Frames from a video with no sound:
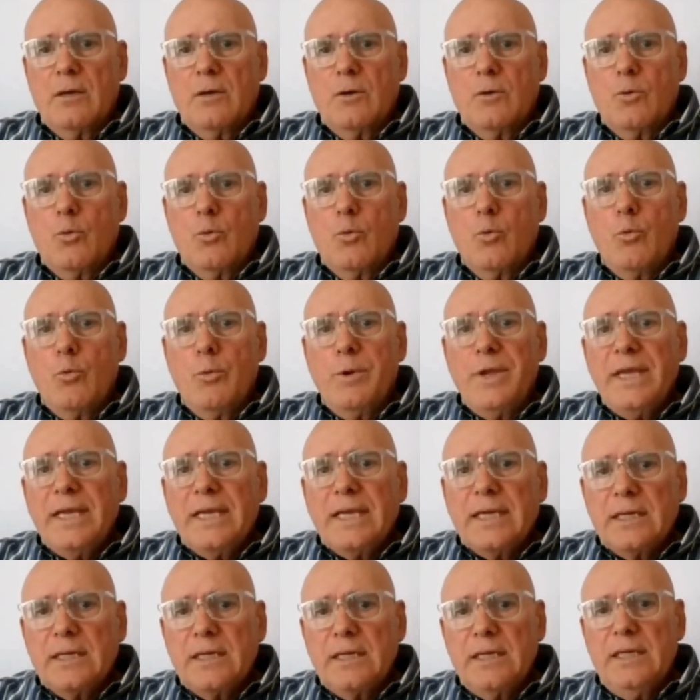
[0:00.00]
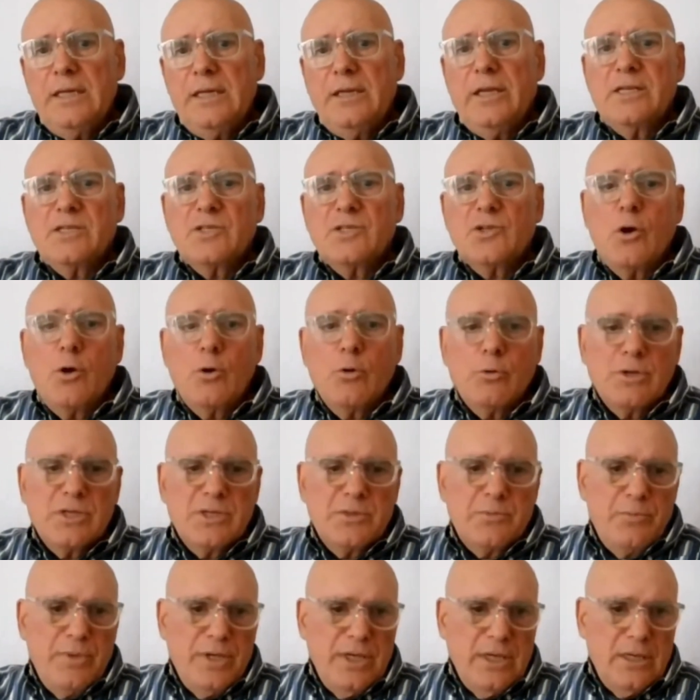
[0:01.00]
weak. It has
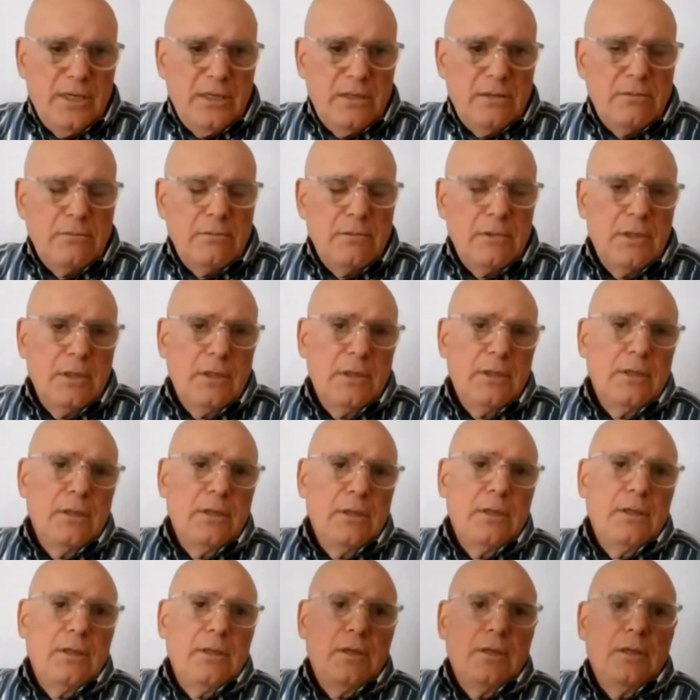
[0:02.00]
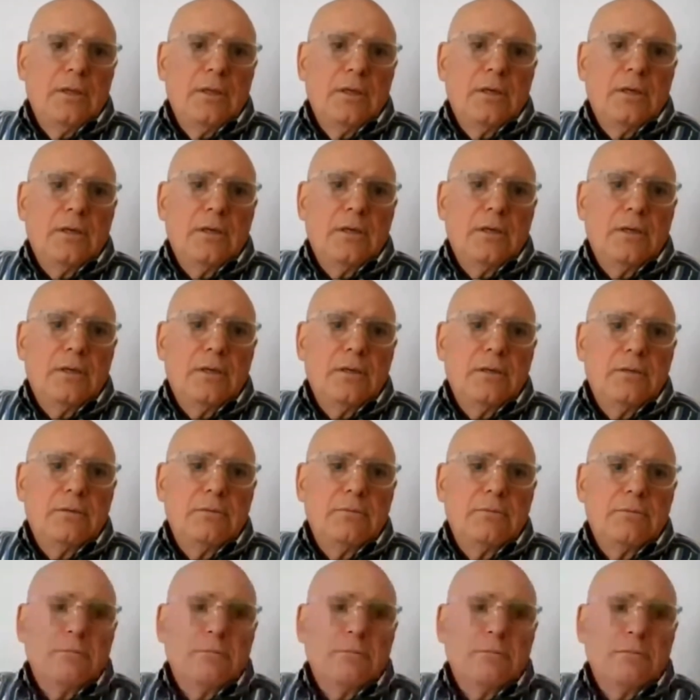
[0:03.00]
always been
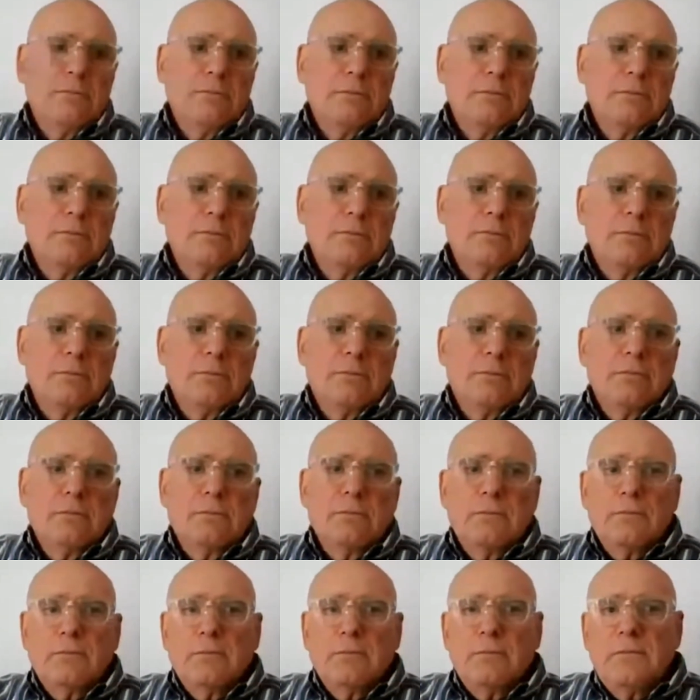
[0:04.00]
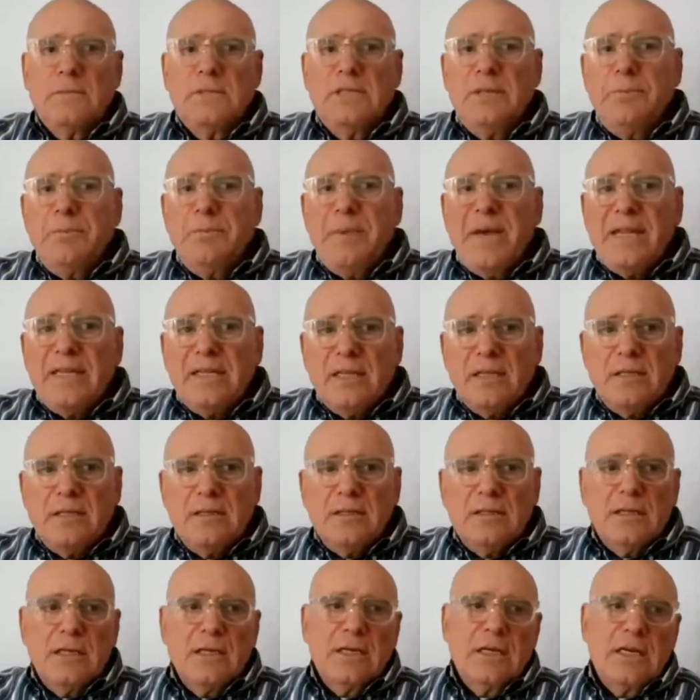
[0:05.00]
um,
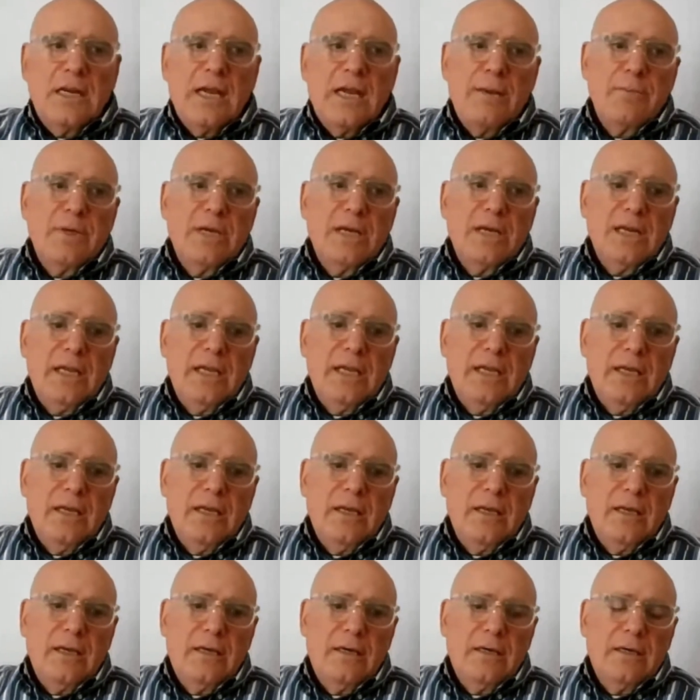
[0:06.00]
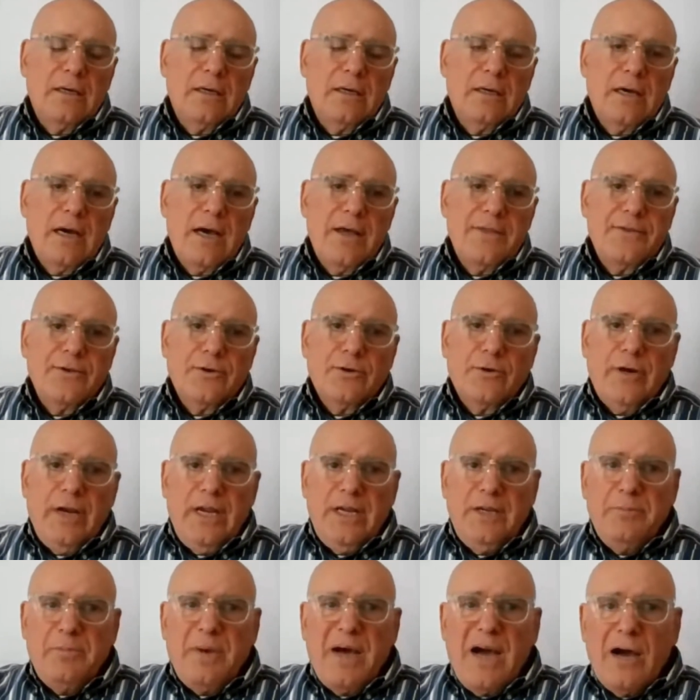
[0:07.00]
dependent economically on the
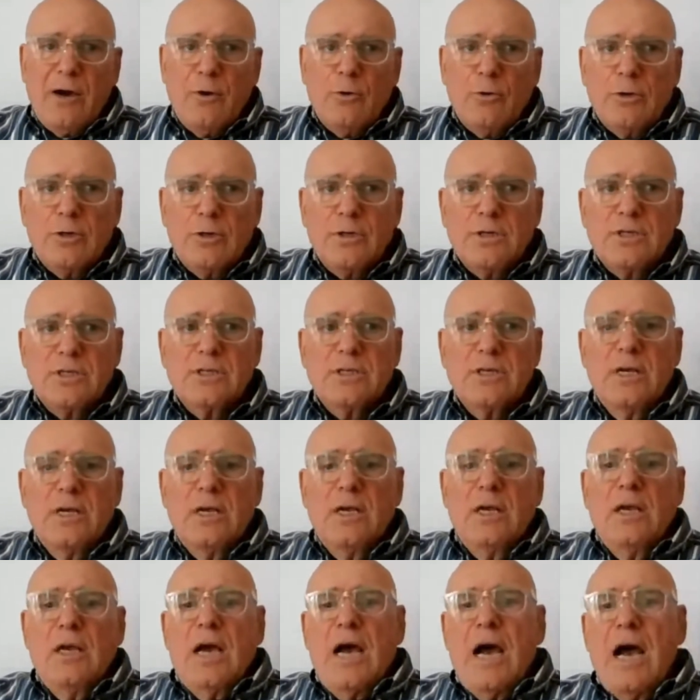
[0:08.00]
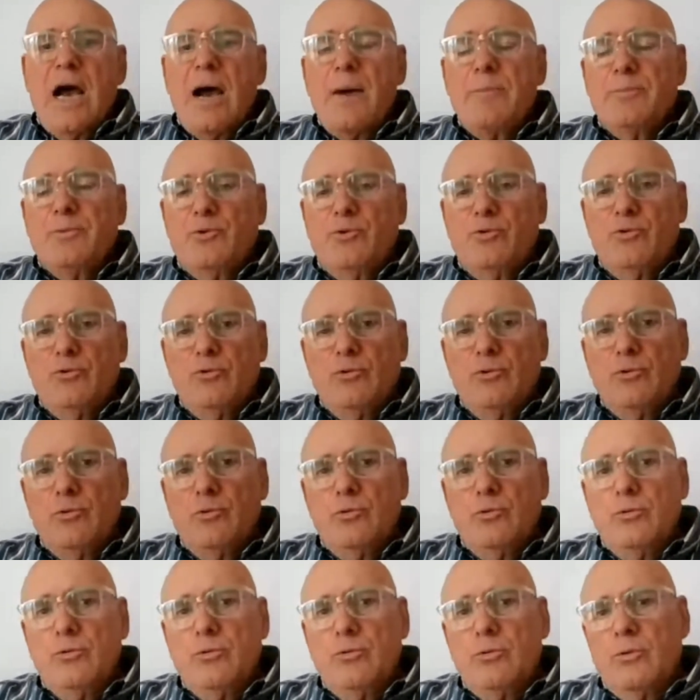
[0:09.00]
great powers, up
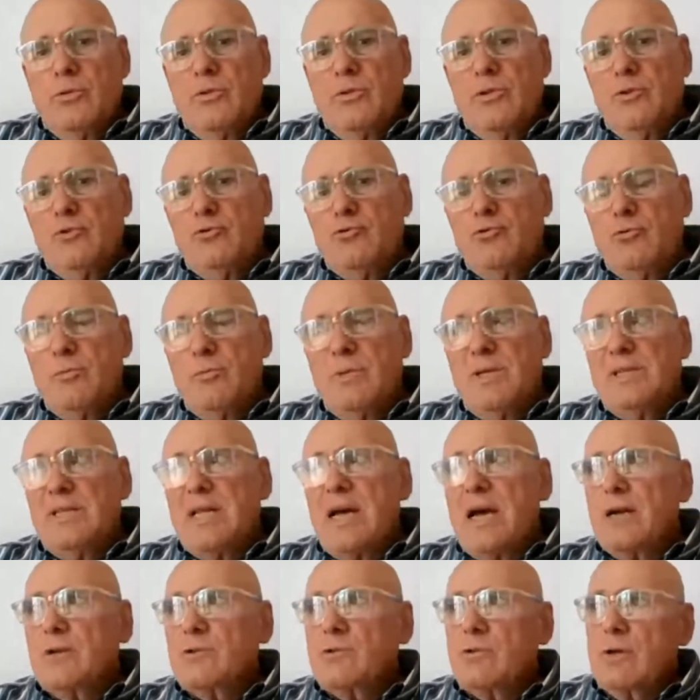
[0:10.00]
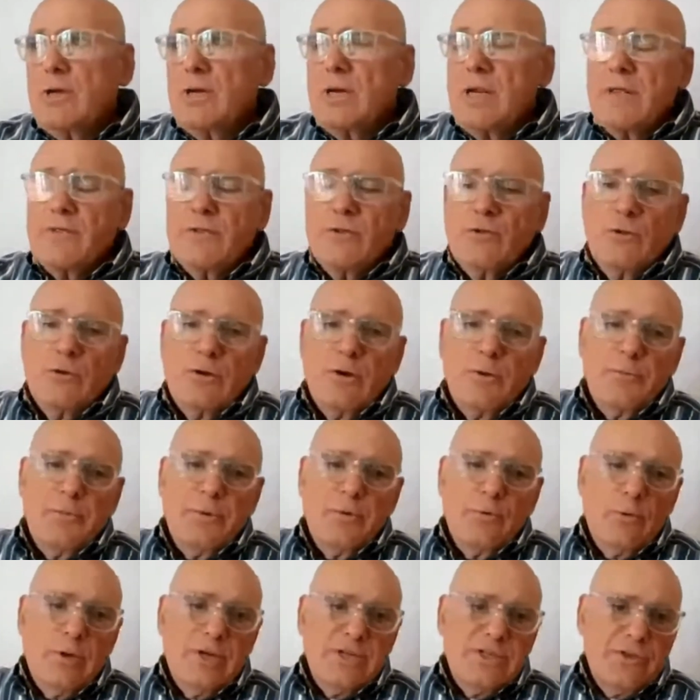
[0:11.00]
to the Truman Doctrine on the
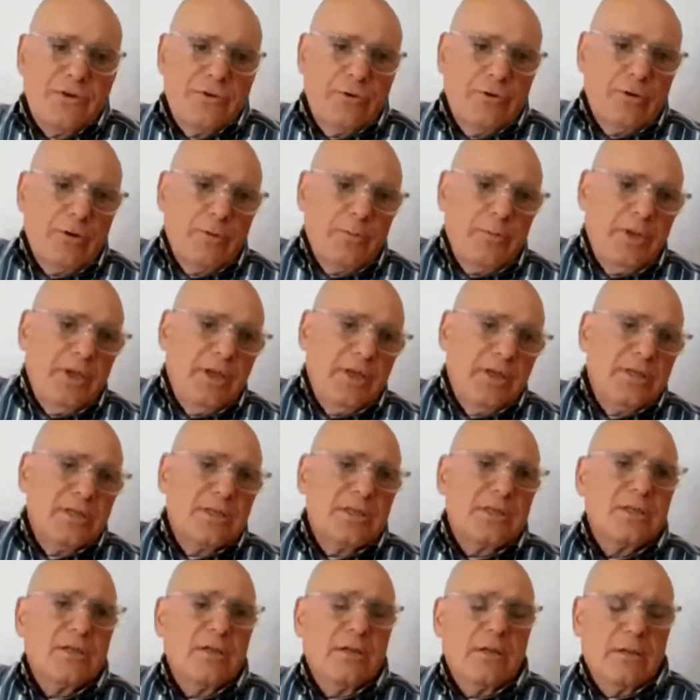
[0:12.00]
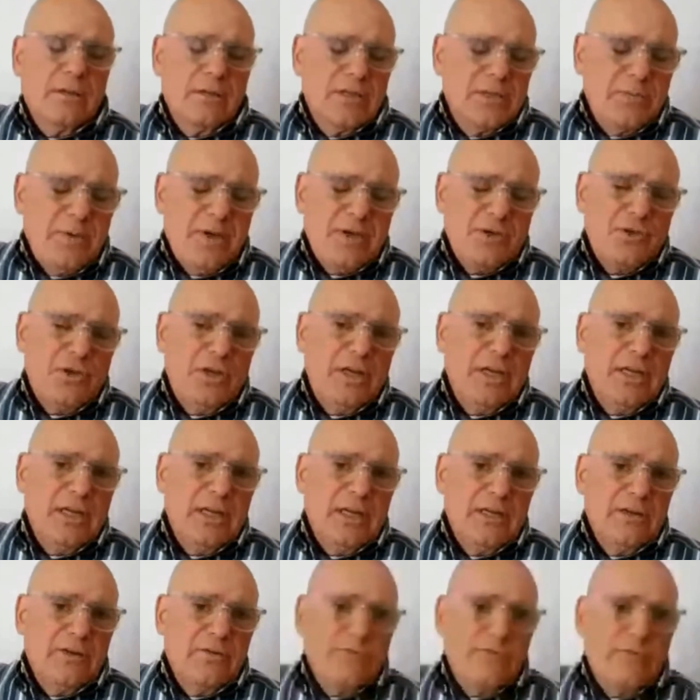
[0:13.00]
Western Europeans, especially
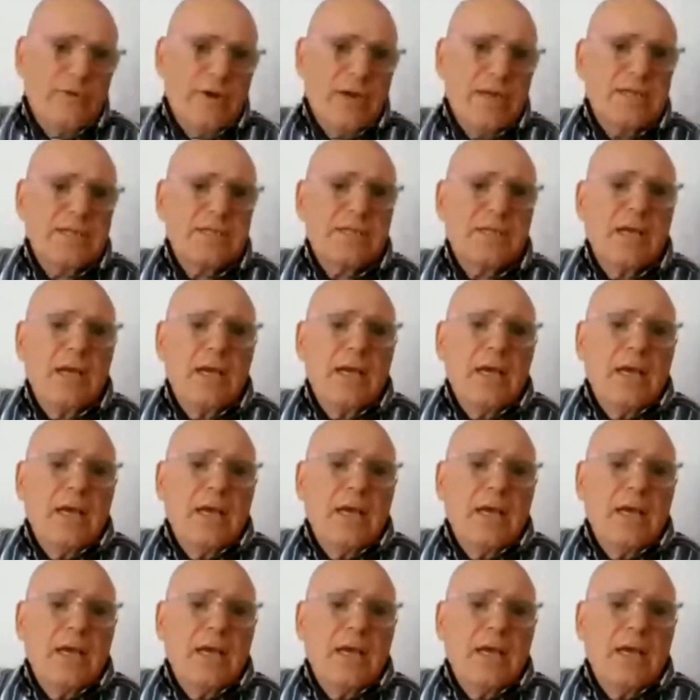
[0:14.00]
England and France.